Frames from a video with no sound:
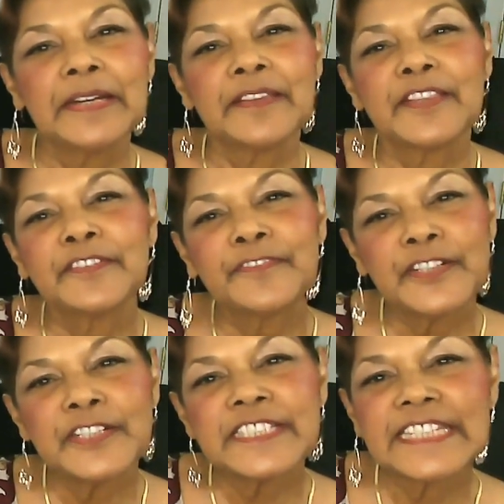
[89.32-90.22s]
The
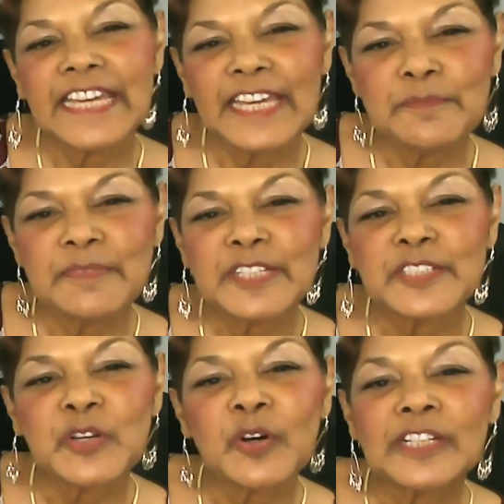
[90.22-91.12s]
first game is
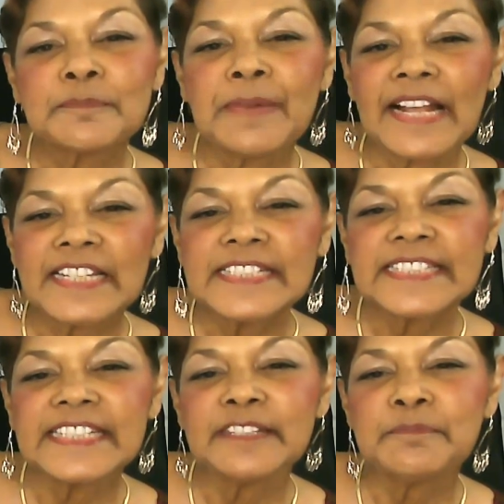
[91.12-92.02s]
called
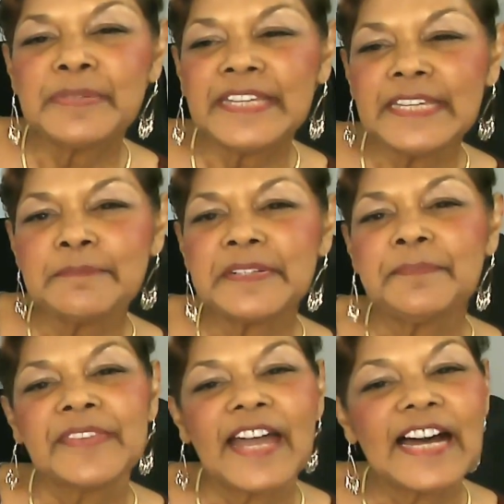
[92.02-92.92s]
Balancing Beam,
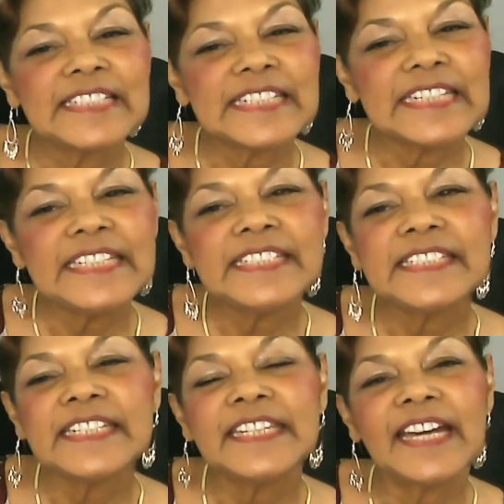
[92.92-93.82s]
as
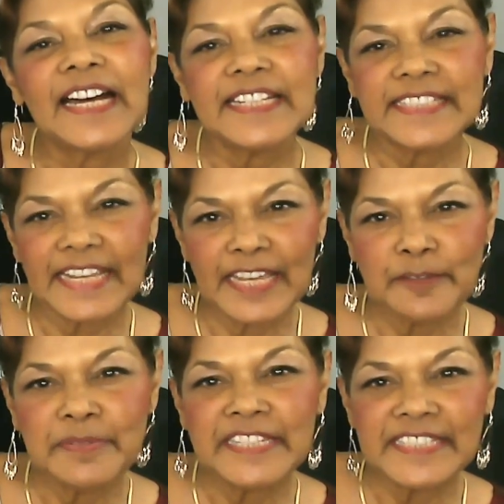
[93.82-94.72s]
easy as
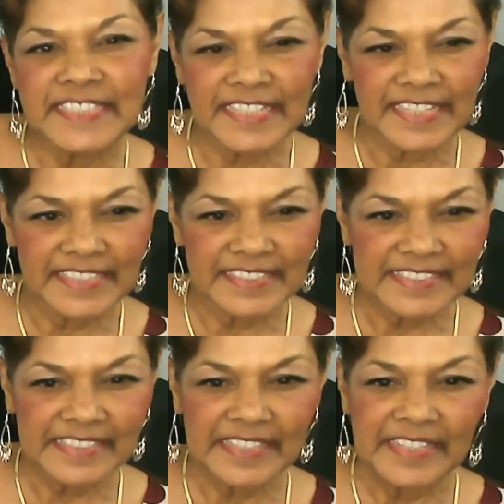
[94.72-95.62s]

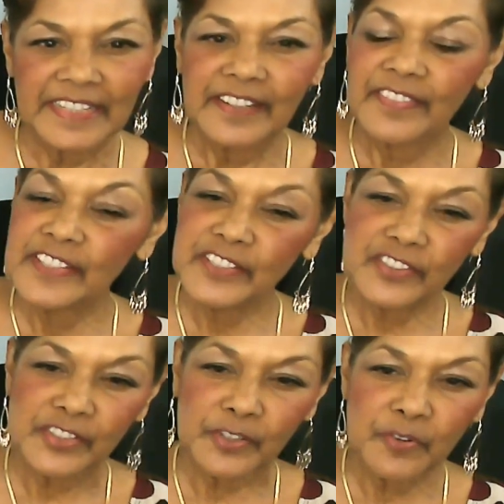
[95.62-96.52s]
ABCs. This
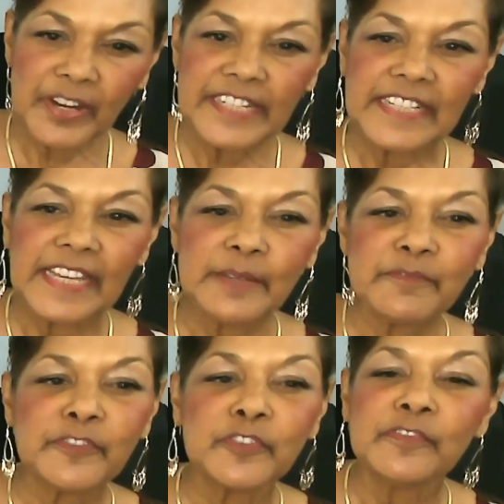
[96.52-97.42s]
is a great game
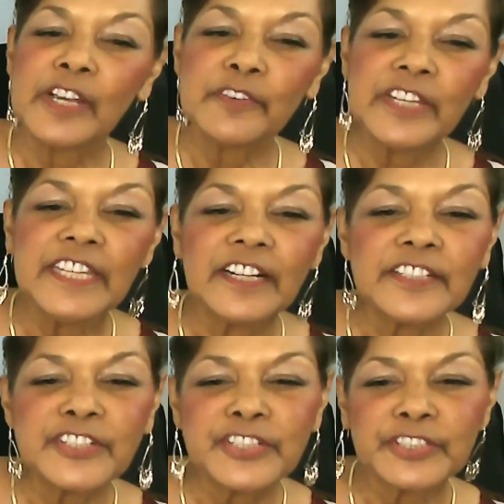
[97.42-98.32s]
for very
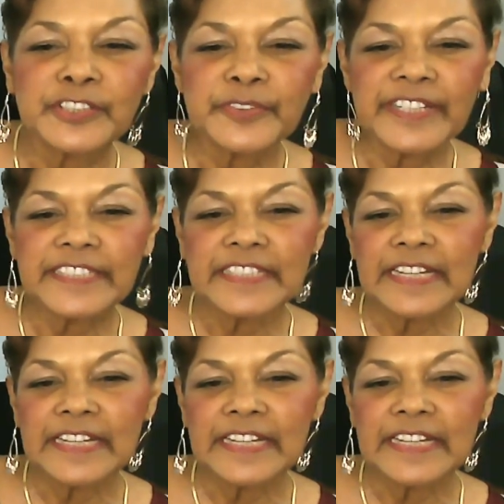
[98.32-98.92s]
young children